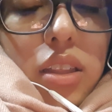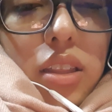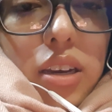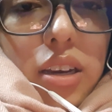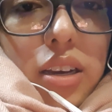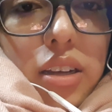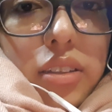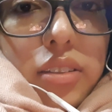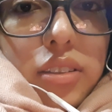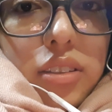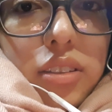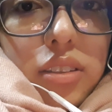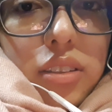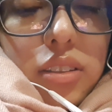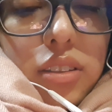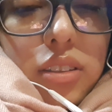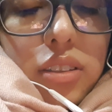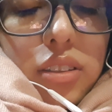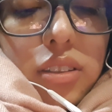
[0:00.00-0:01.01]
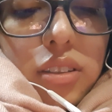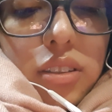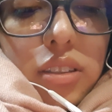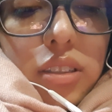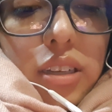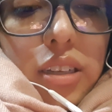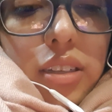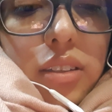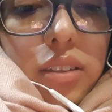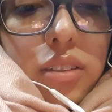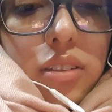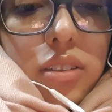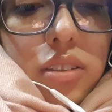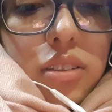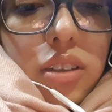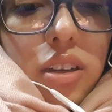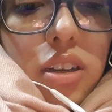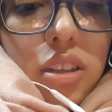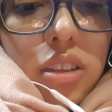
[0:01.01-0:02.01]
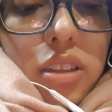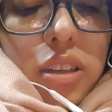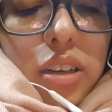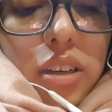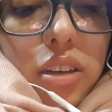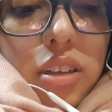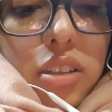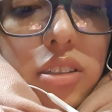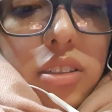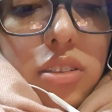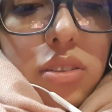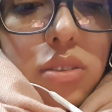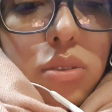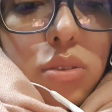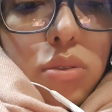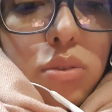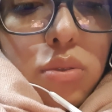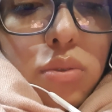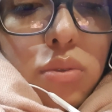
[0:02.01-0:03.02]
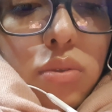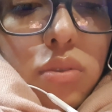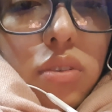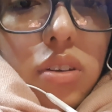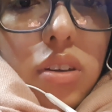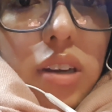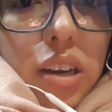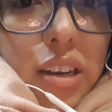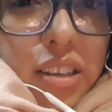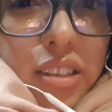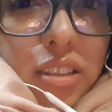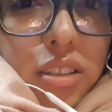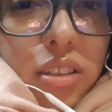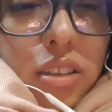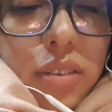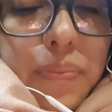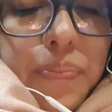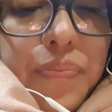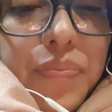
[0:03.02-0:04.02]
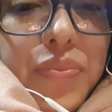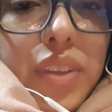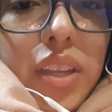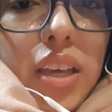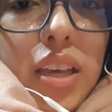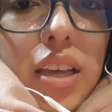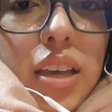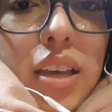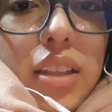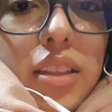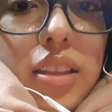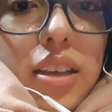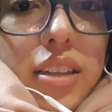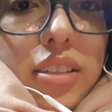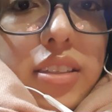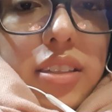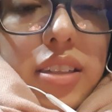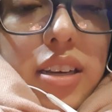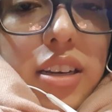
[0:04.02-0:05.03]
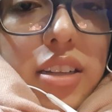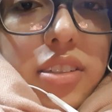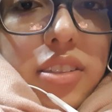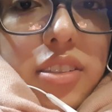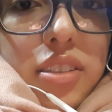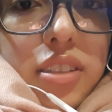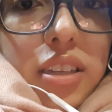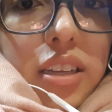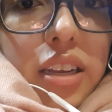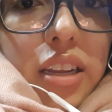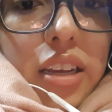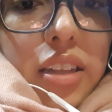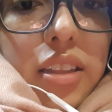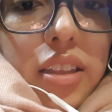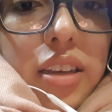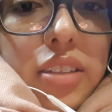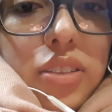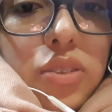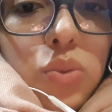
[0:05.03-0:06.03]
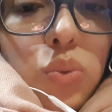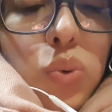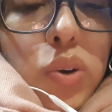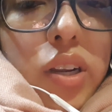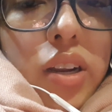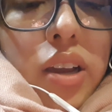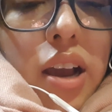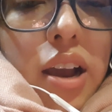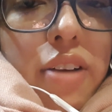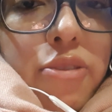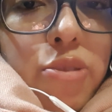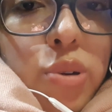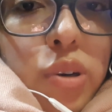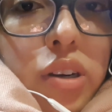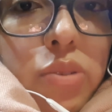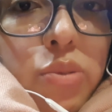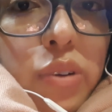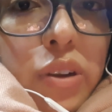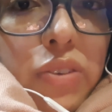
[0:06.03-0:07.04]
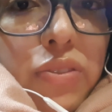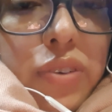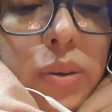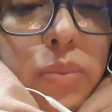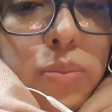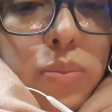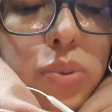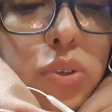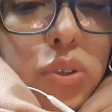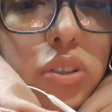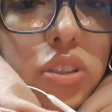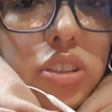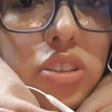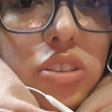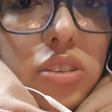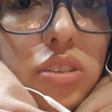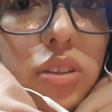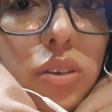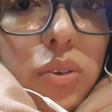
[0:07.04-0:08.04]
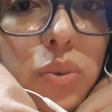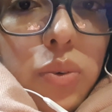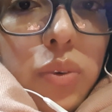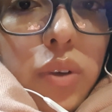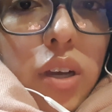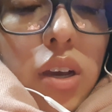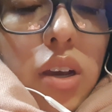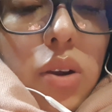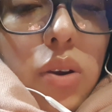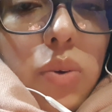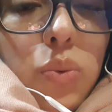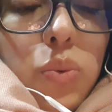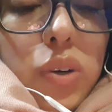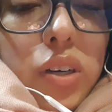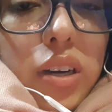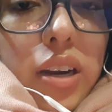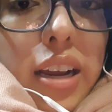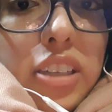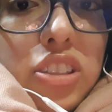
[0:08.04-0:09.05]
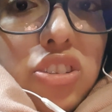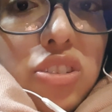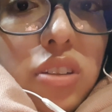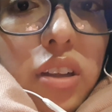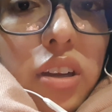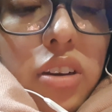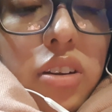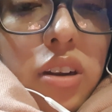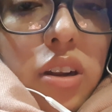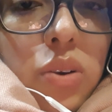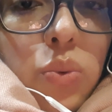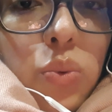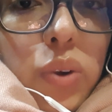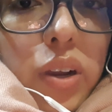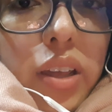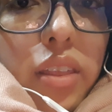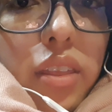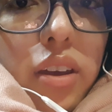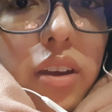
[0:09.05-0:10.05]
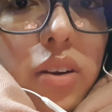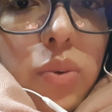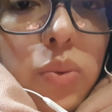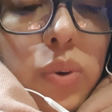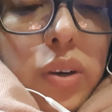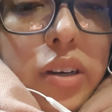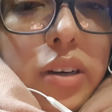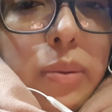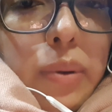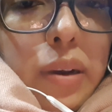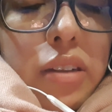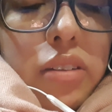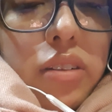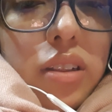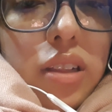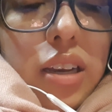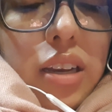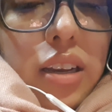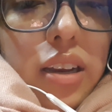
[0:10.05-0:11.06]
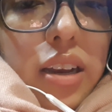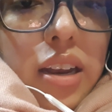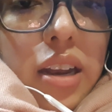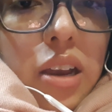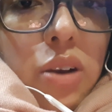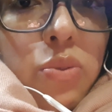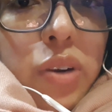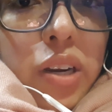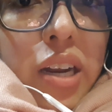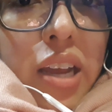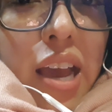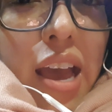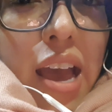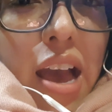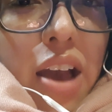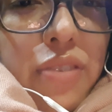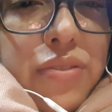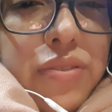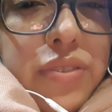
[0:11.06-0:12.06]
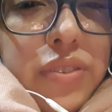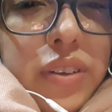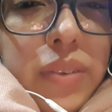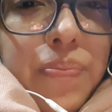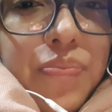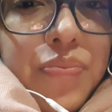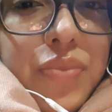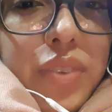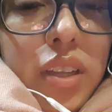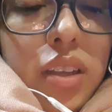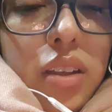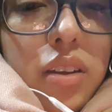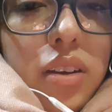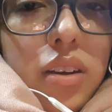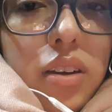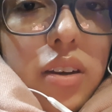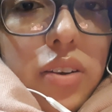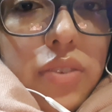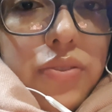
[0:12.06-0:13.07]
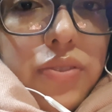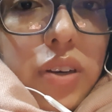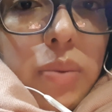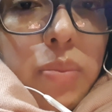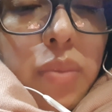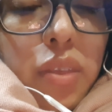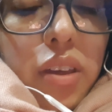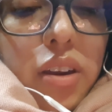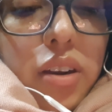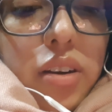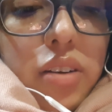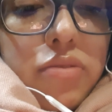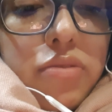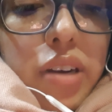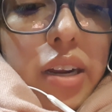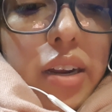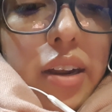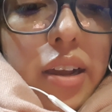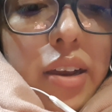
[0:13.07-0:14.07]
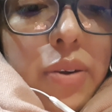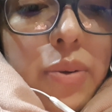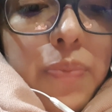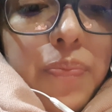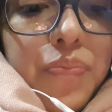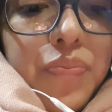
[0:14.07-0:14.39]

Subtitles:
That's that's gonna take us to Gand. That's a city that's 1 hour away from Bruges. So we're actually on our way there. We're about like an hour and a half from there right now.